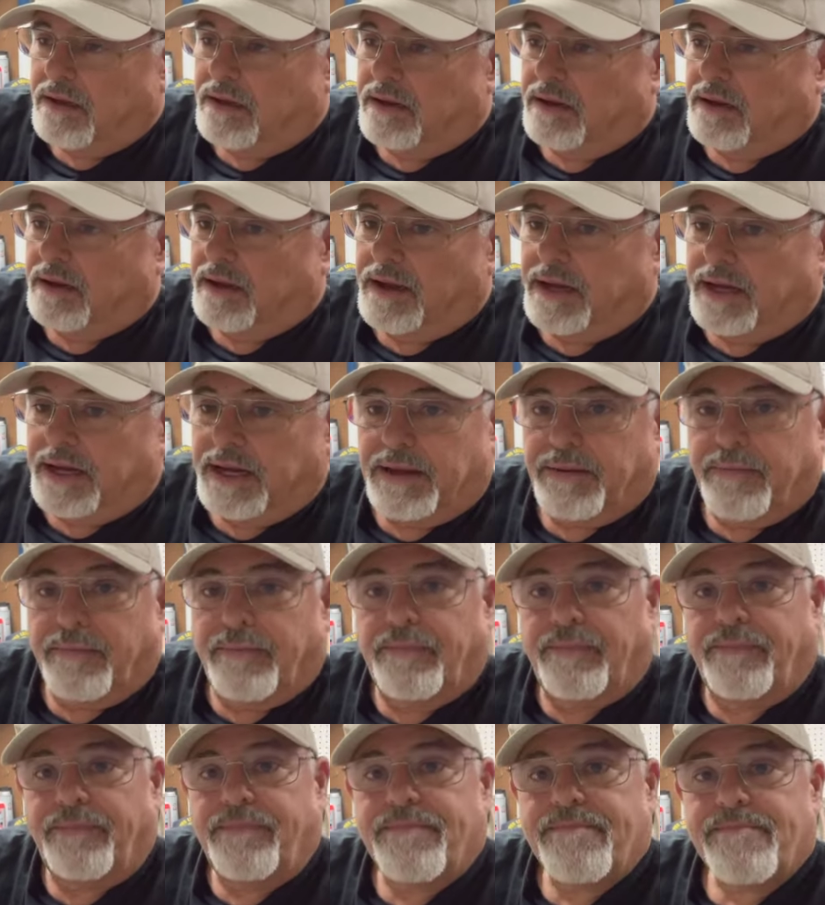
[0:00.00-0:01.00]
Um,
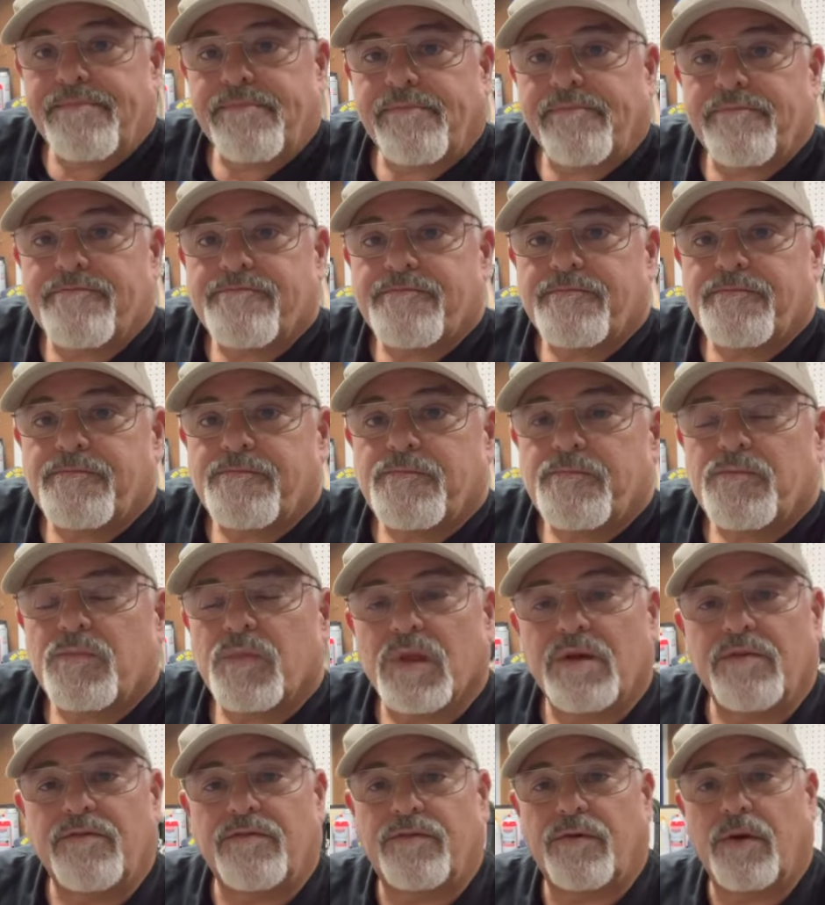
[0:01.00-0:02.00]

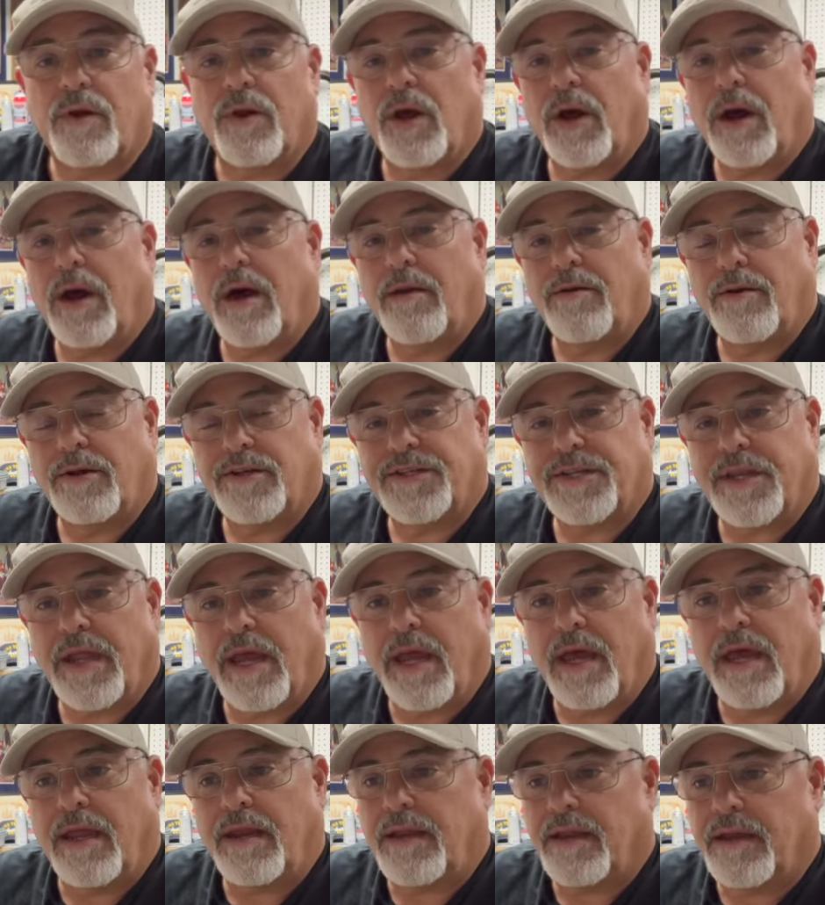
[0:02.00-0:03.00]
for to
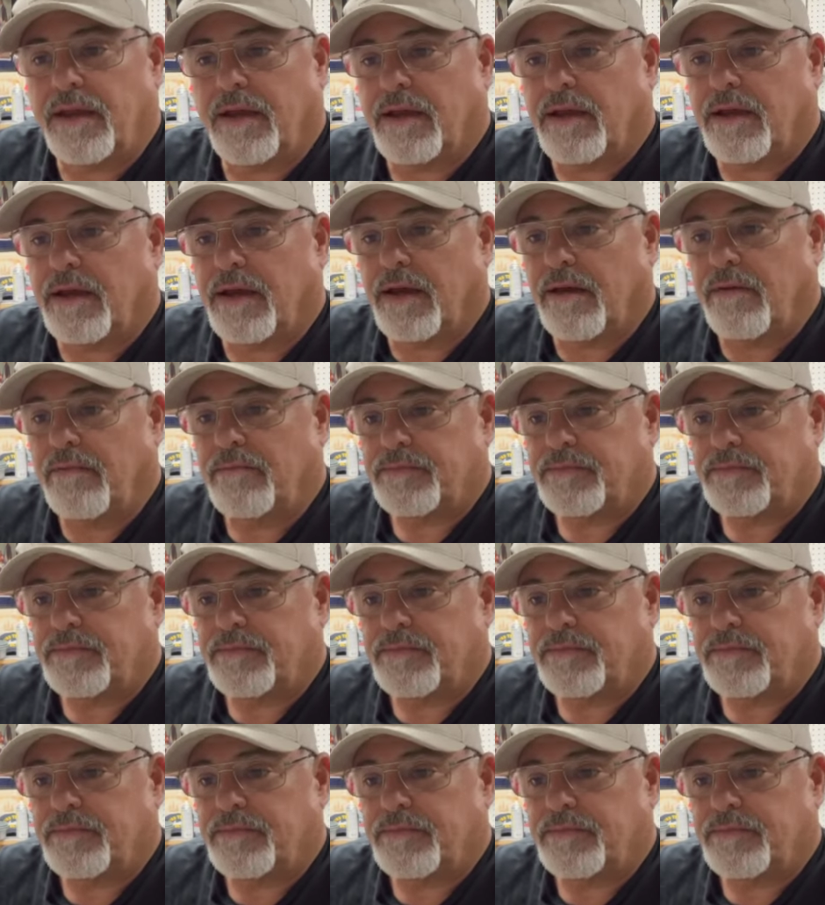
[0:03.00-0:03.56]
understand that uh,